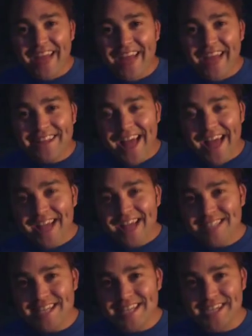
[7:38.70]
And
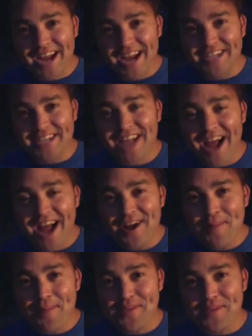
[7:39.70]
lastly, to kind of
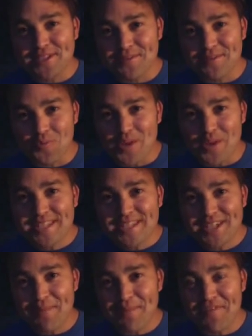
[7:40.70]
tie up this
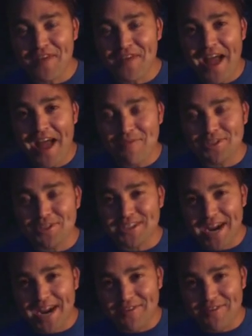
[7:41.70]
reason number 5, which is
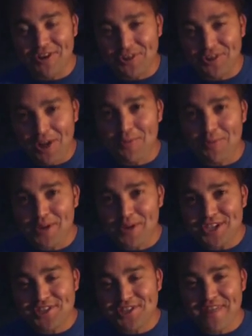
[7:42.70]
kind of a
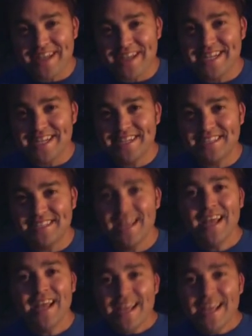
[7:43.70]
conglomeration of ideas,
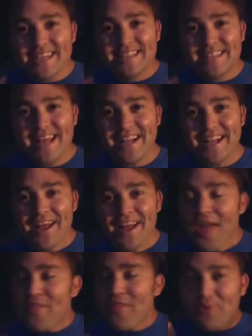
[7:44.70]
is that
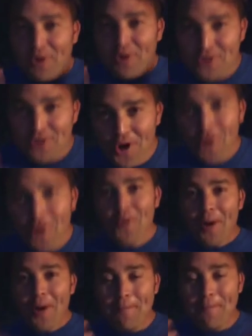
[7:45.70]
there are
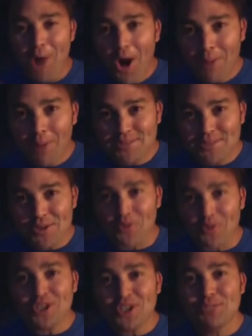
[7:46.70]
no bombs
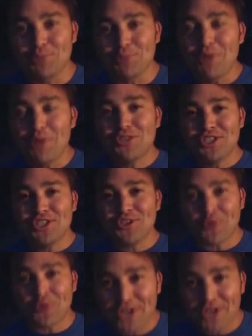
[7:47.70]
or
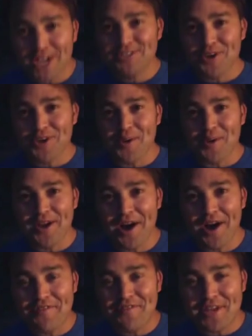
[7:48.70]
explosions or guns going
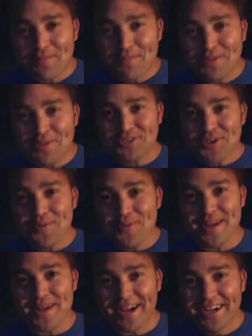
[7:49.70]
off in
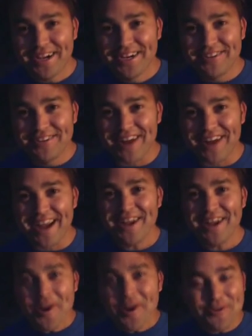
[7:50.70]
Booktubia,
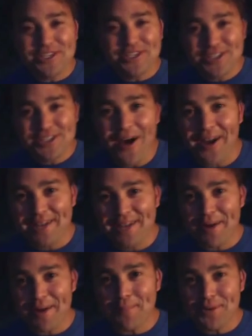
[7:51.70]
right? We're just talking
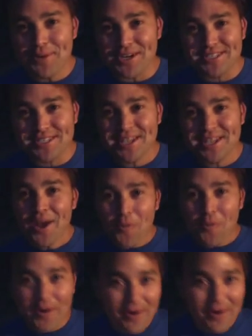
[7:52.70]
about books.
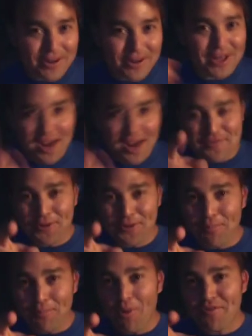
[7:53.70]
Where are a lot of
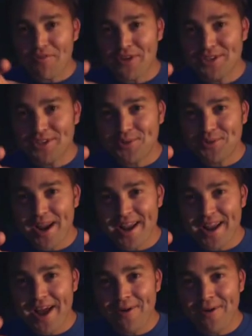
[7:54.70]
your boyfriends right
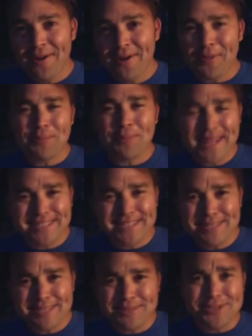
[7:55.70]
now? They're playing
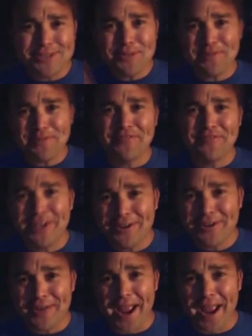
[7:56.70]
some stupid
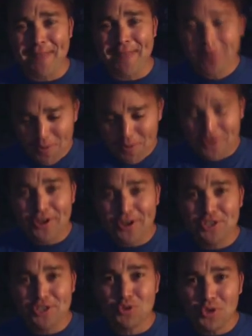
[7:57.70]
video game where they're
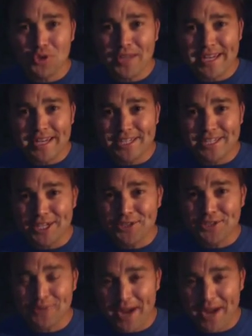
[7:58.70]
controlling a digital